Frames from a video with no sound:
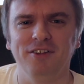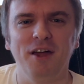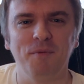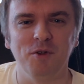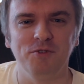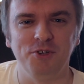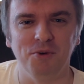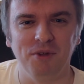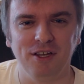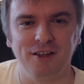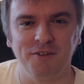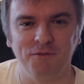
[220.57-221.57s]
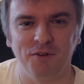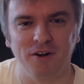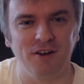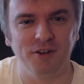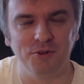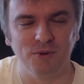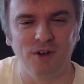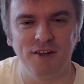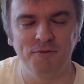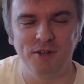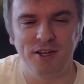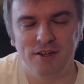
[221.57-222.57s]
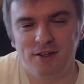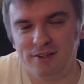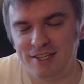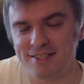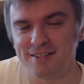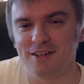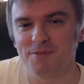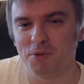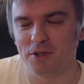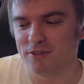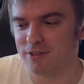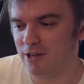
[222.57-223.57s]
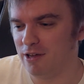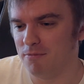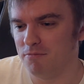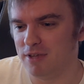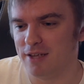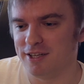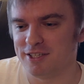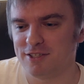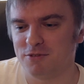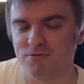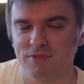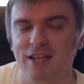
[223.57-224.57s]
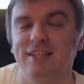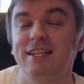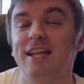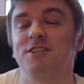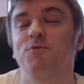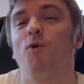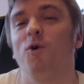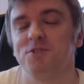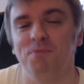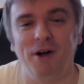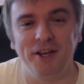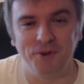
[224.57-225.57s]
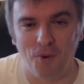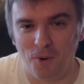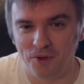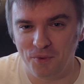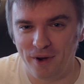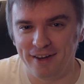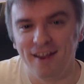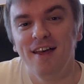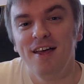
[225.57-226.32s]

time consuming if we're gonna do live testing, but yeah, that was my thought, right?